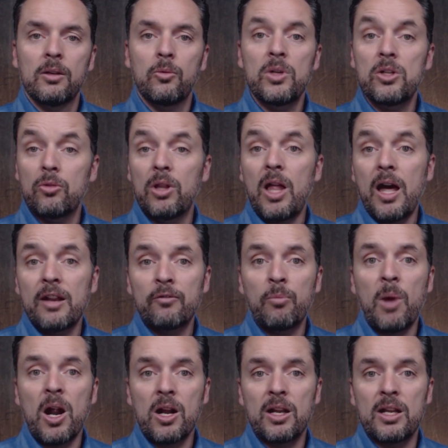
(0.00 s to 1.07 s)
We do a lot
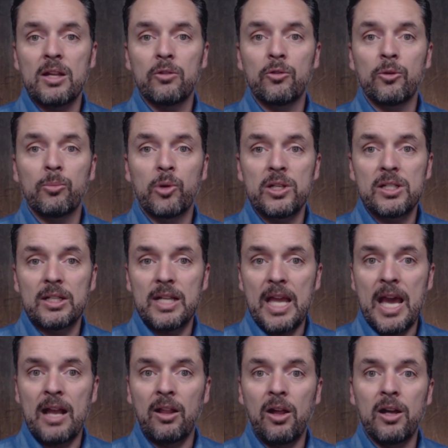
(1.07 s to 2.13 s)
of marketing through printed
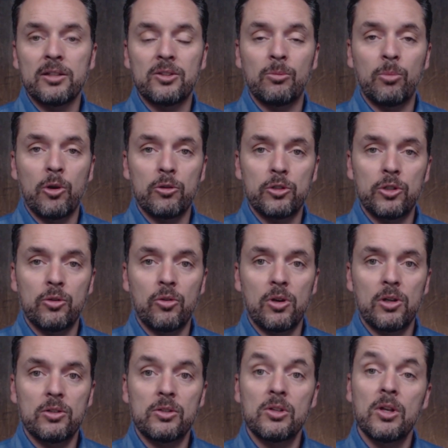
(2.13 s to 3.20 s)
catalogs and
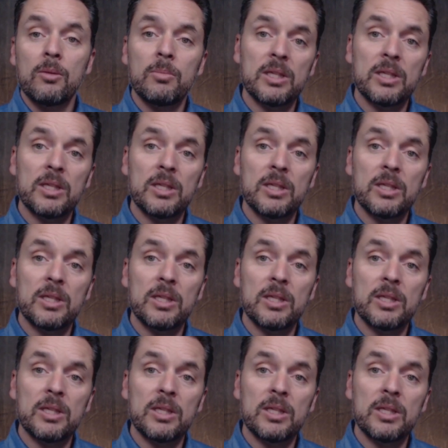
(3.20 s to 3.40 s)
brochures,